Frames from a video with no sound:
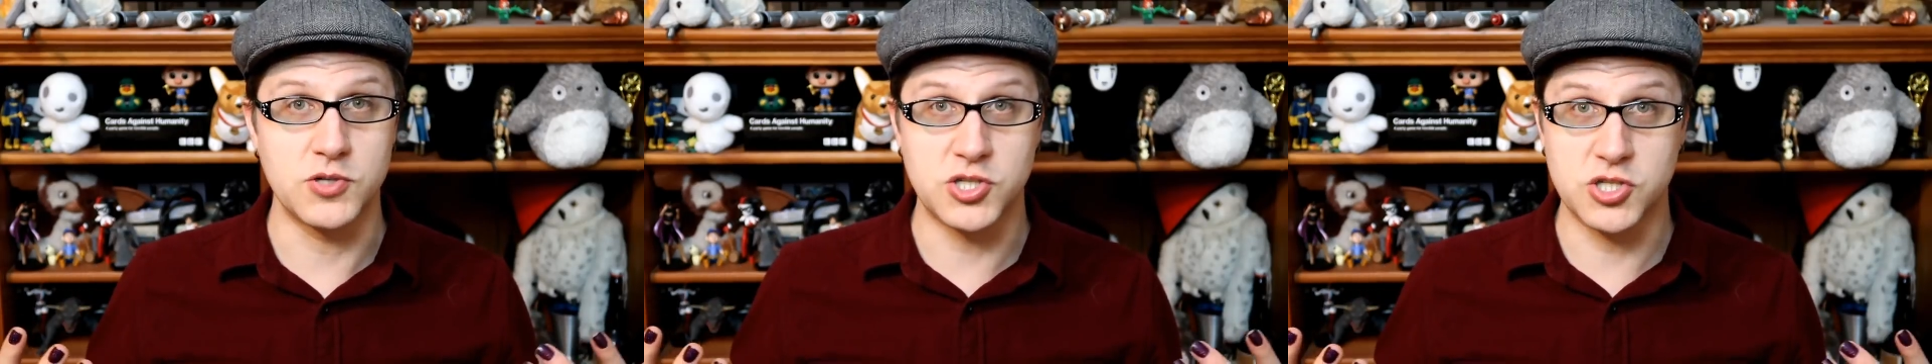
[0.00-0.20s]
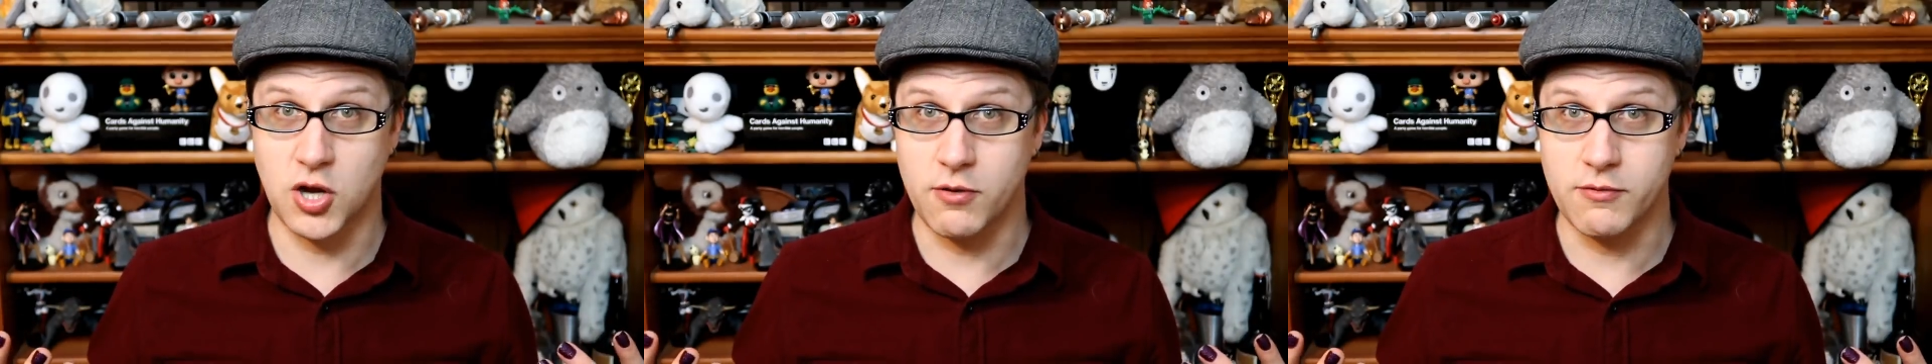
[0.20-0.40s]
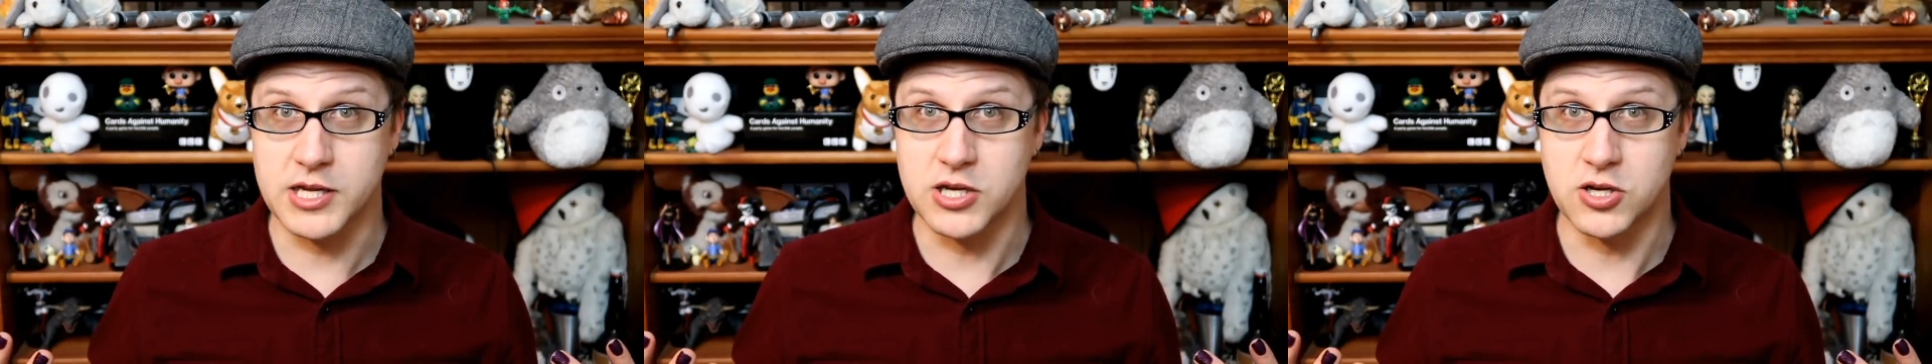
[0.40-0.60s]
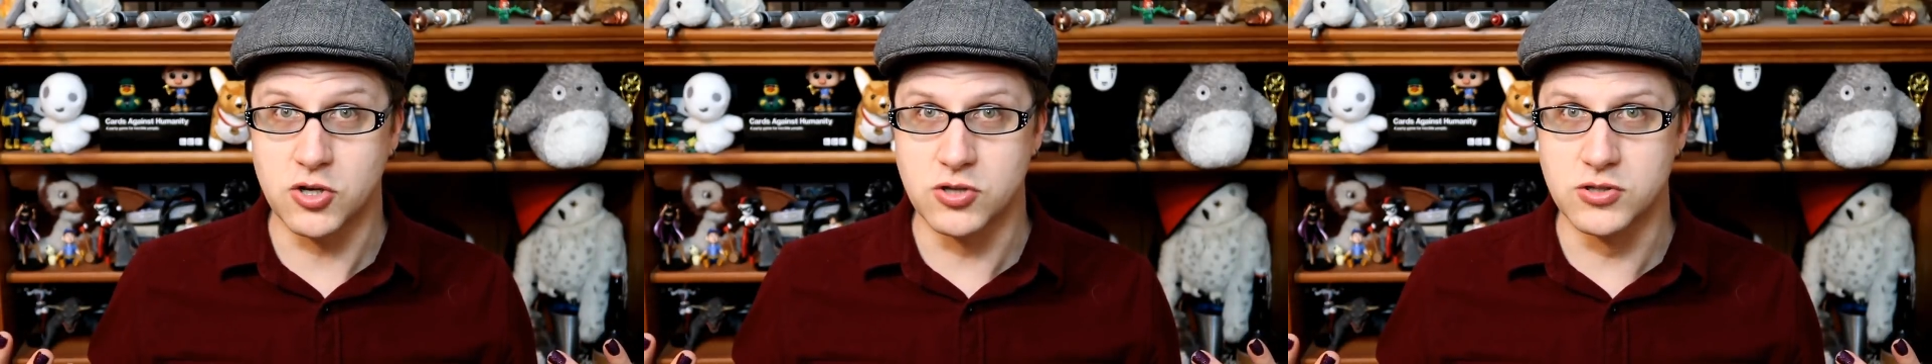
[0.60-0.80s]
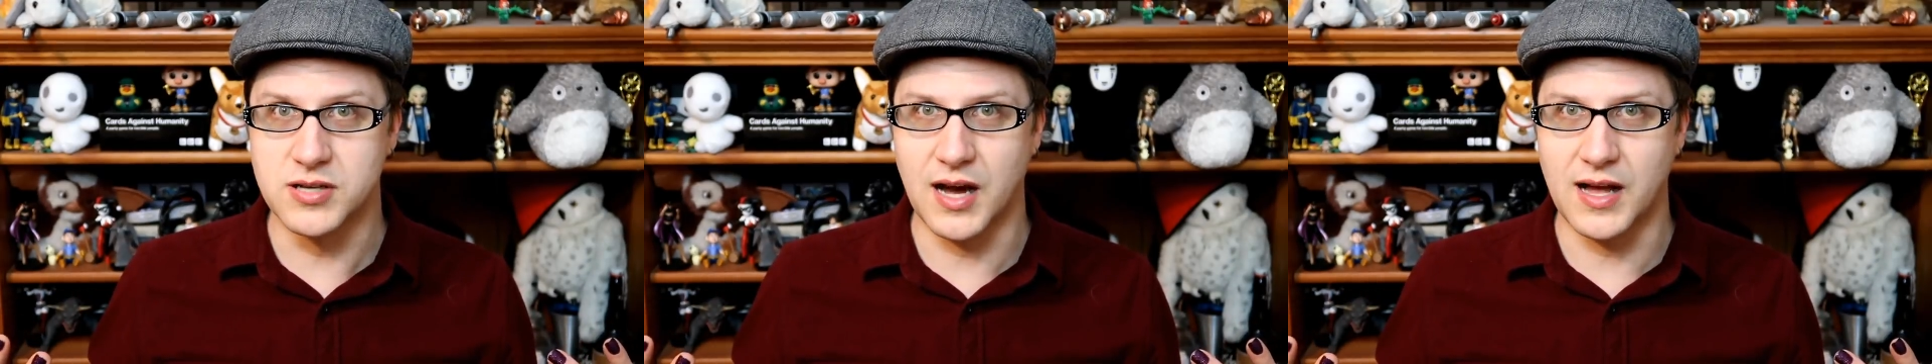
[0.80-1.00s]
which is already a
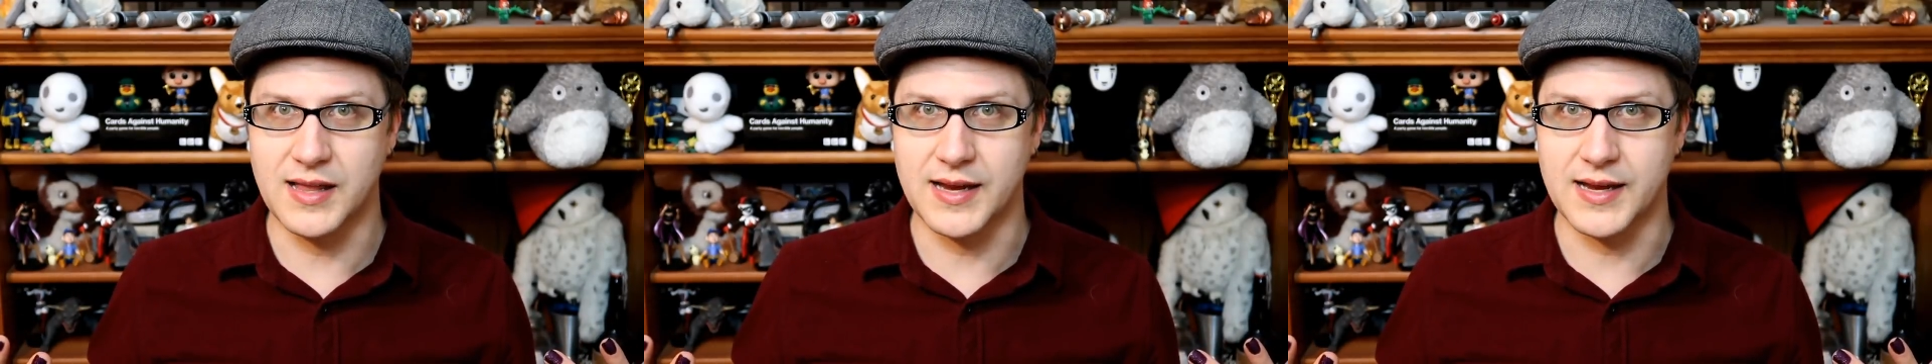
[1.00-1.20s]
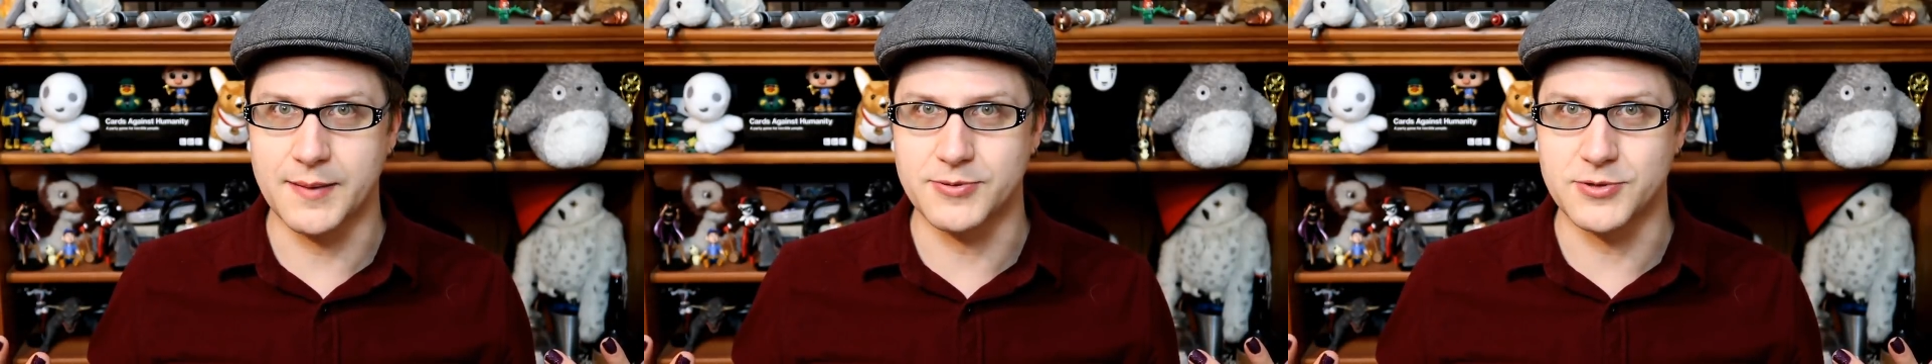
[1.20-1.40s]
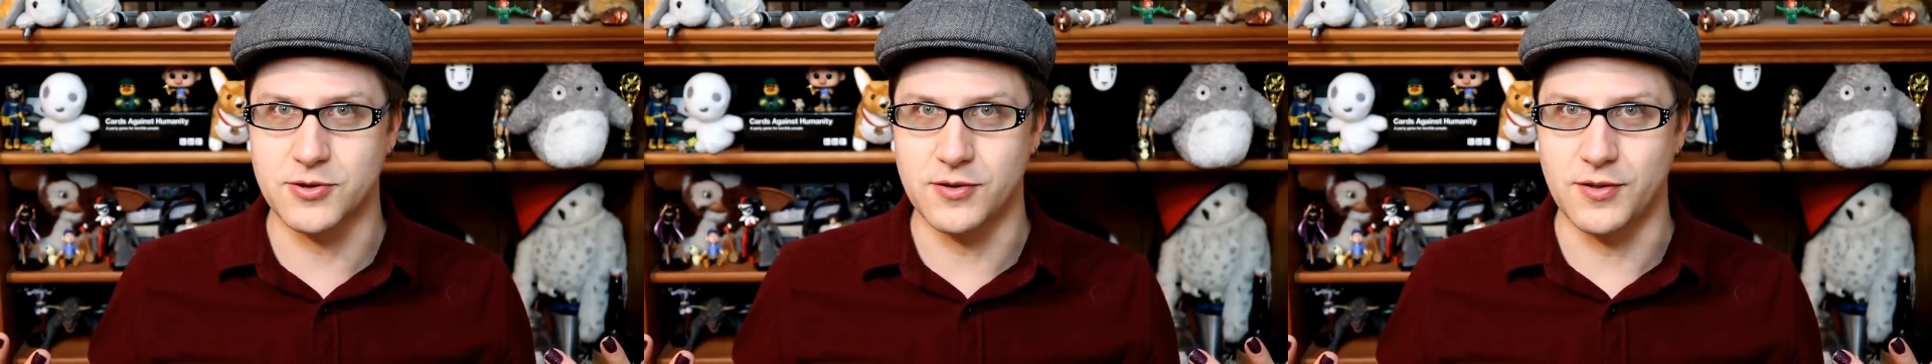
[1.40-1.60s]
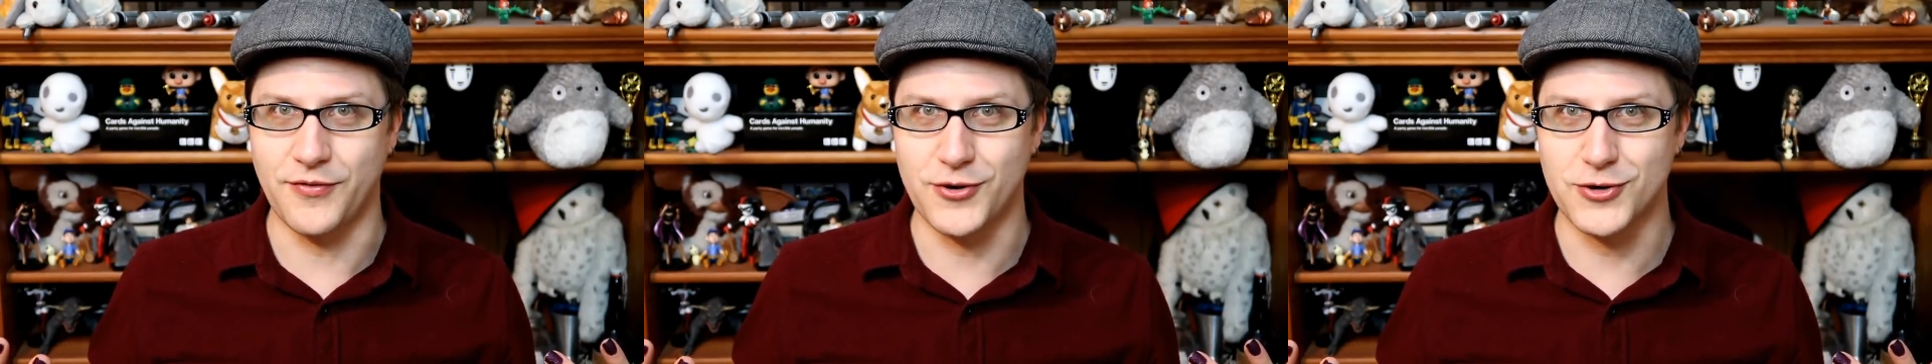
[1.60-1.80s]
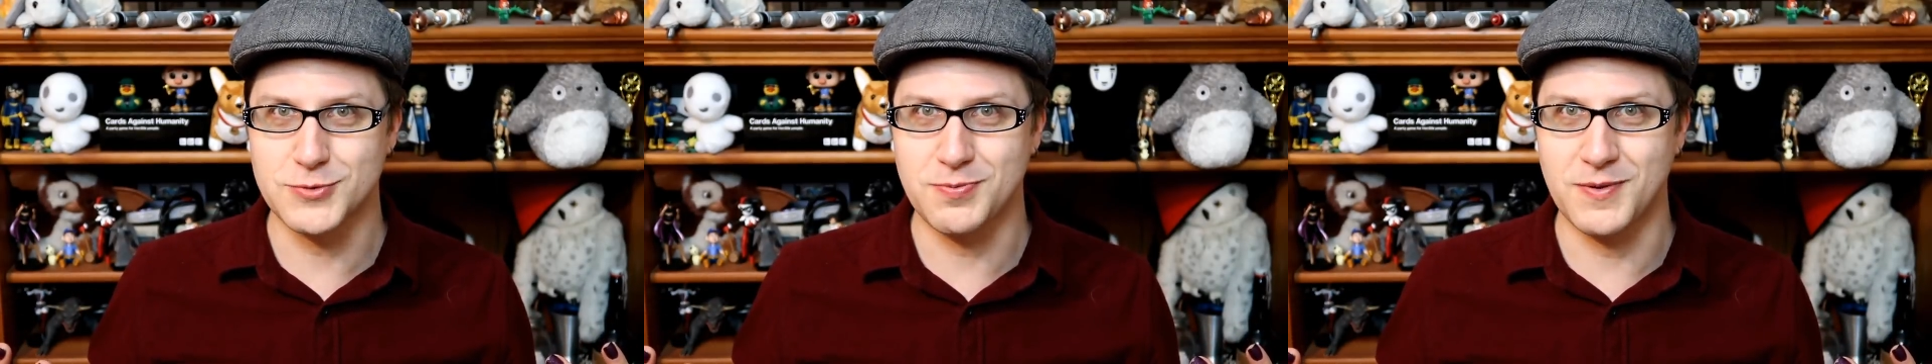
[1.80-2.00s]
good Dalek episode in the
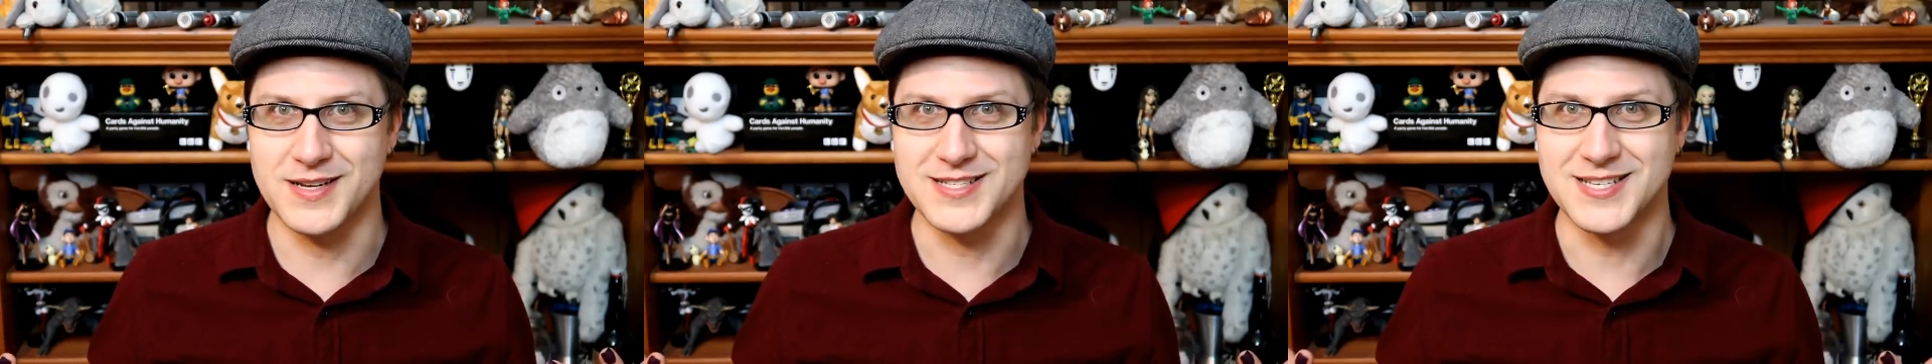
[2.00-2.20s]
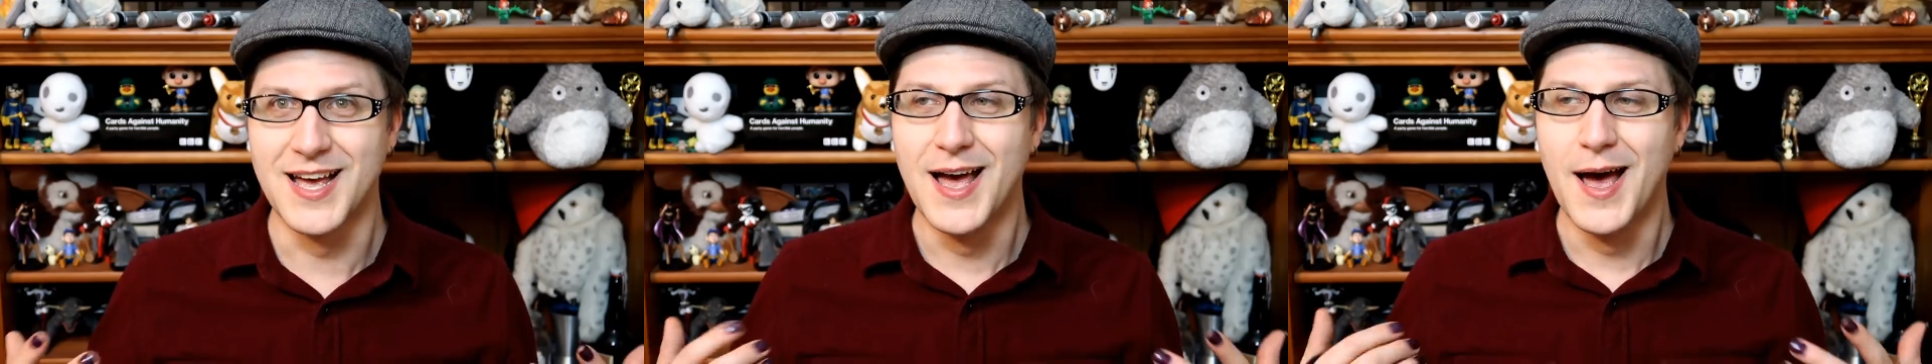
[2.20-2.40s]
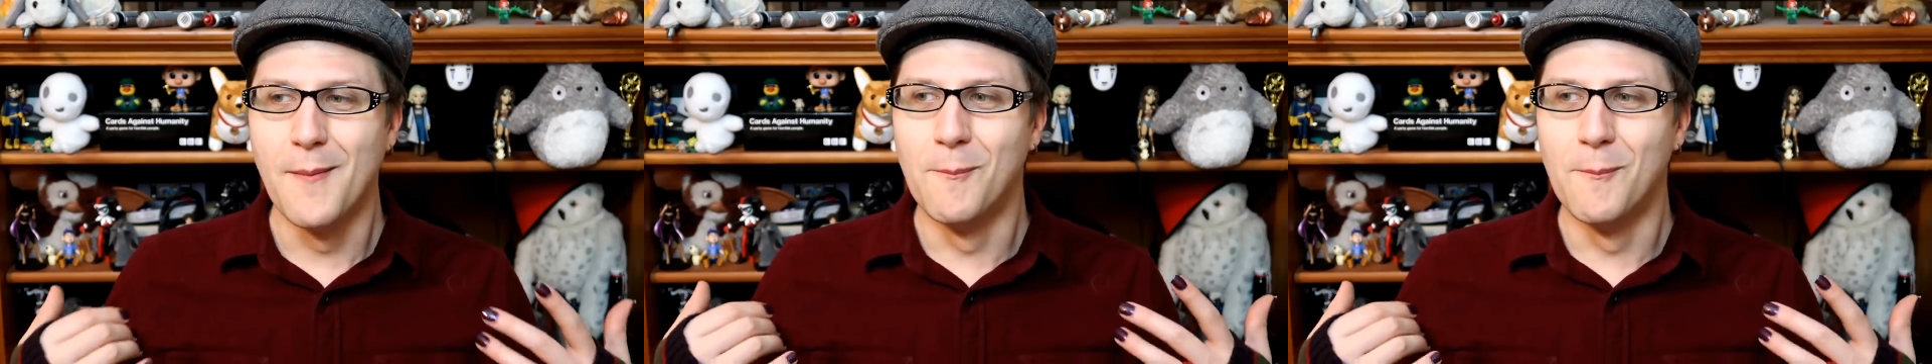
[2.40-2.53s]
first place.